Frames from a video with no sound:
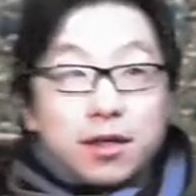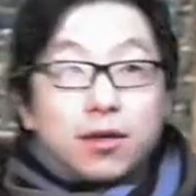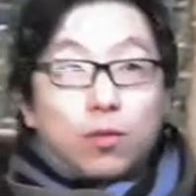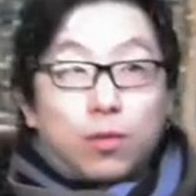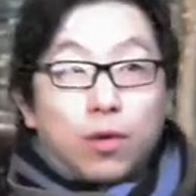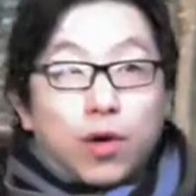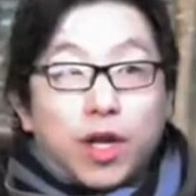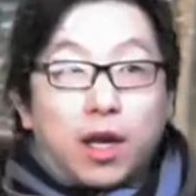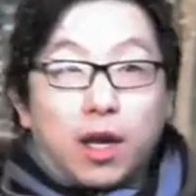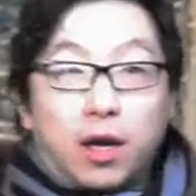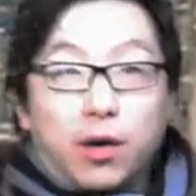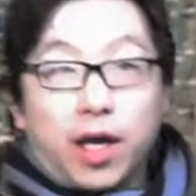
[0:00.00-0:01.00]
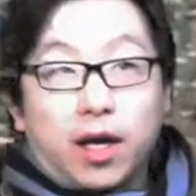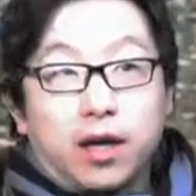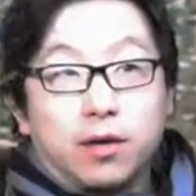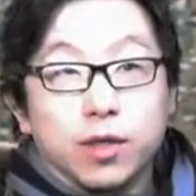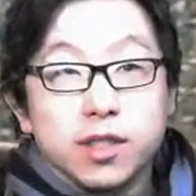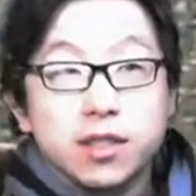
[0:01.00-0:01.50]
walking area,
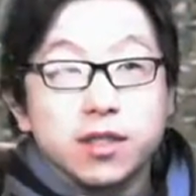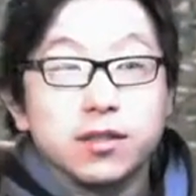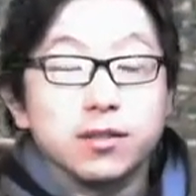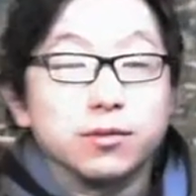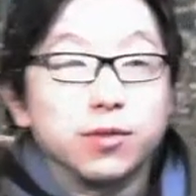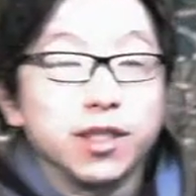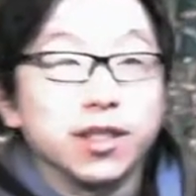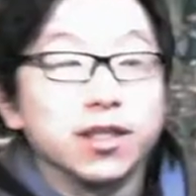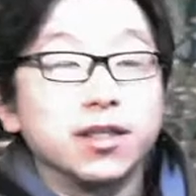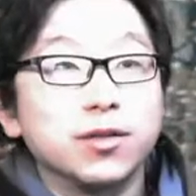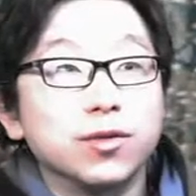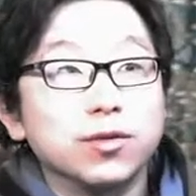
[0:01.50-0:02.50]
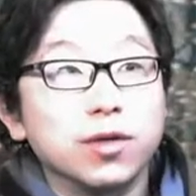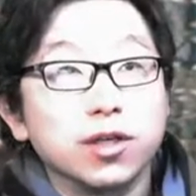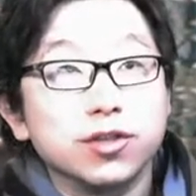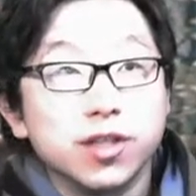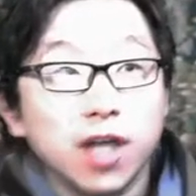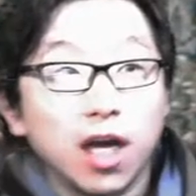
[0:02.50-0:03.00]
which doesn't really do a
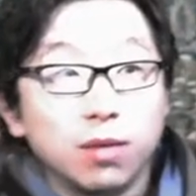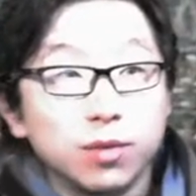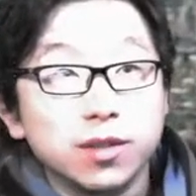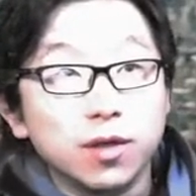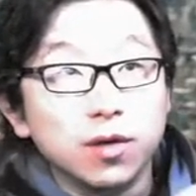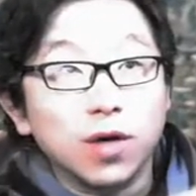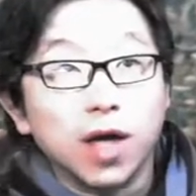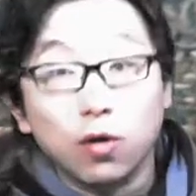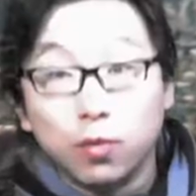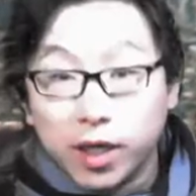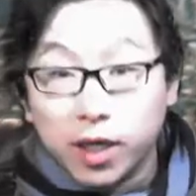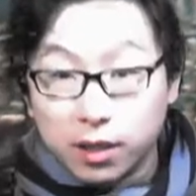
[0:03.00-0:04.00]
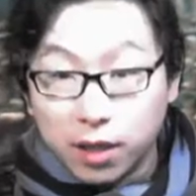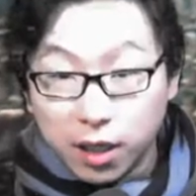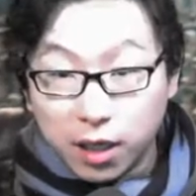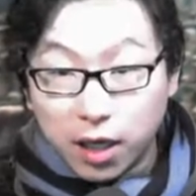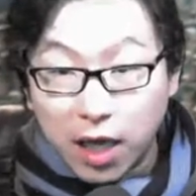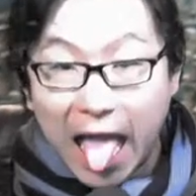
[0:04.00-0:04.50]
good job. So I hope
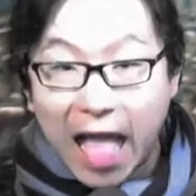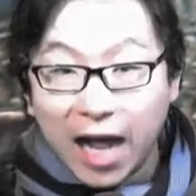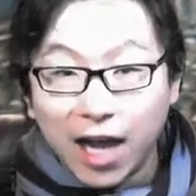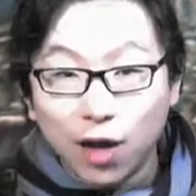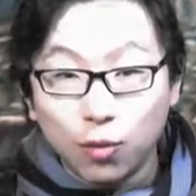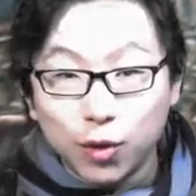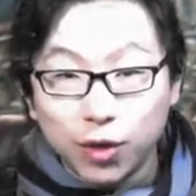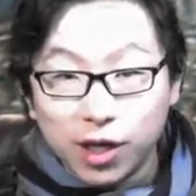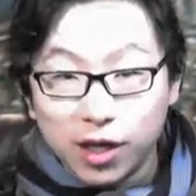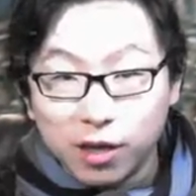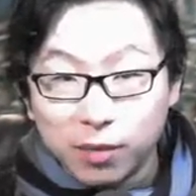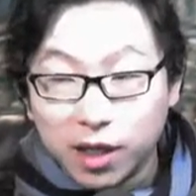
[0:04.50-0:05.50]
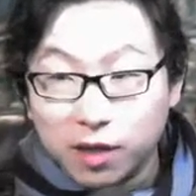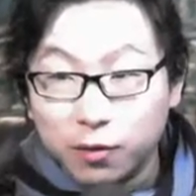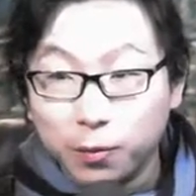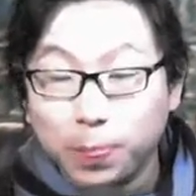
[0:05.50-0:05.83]
I hope you can hear me now.